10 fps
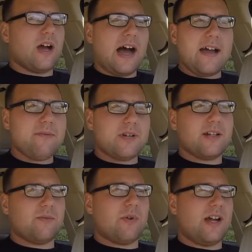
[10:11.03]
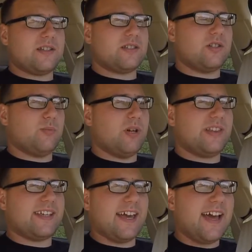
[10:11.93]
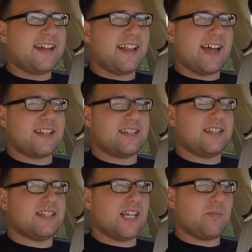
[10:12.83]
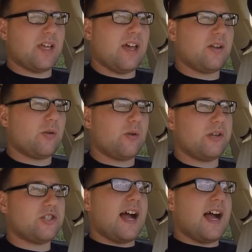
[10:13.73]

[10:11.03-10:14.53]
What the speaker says: I wouldn't want to put the Cadillacs in the same category.